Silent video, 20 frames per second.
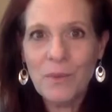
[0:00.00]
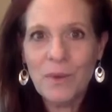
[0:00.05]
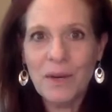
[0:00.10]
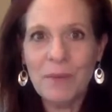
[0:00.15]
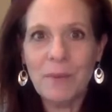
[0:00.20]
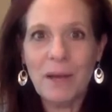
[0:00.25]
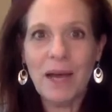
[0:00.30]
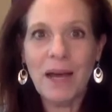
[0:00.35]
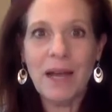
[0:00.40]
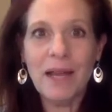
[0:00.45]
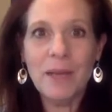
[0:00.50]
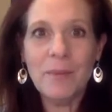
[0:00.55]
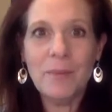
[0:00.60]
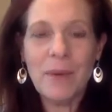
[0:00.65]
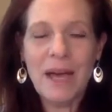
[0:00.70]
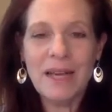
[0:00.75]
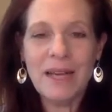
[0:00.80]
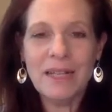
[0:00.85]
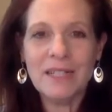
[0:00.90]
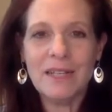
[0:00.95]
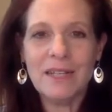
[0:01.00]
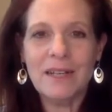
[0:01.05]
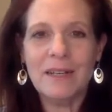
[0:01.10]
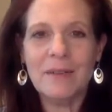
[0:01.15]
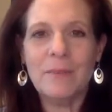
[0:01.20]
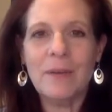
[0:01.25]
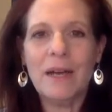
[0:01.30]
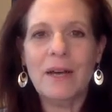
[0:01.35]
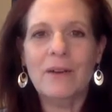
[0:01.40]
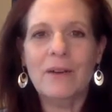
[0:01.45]
am I passionate
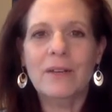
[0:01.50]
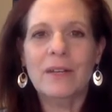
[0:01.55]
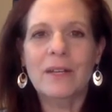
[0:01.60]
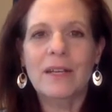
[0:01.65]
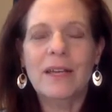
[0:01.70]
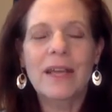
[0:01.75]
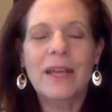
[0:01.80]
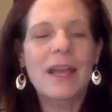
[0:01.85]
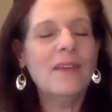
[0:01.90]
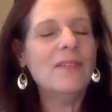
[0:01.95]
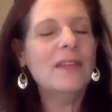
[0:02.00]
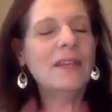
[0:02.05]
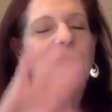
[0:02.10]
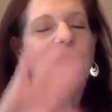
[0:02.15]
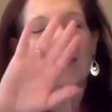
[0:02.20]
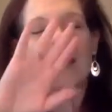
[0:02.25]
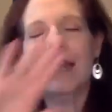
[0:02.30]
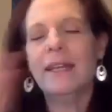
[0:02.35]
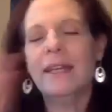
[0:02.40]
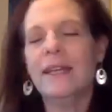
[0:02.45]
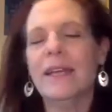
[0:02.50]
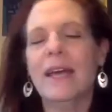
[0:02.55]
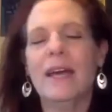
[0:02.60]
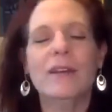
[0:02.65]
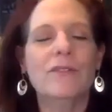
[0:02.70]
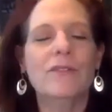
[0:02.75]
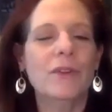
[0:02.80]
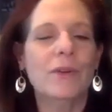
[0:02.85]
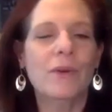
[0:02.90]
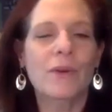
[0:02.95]
about? And then getting out
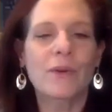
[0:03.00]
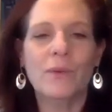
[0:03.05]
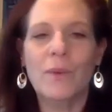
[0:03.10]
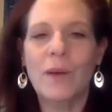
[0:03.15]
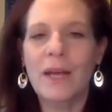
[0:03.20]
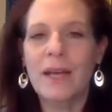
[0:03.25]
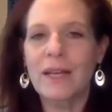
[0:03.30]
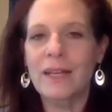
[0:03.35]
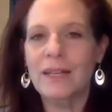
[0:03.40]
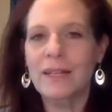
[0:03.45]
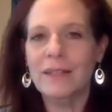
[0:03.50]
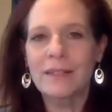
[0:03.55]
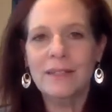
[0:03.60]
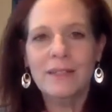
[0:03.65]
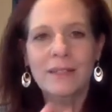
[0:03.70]
of your own way.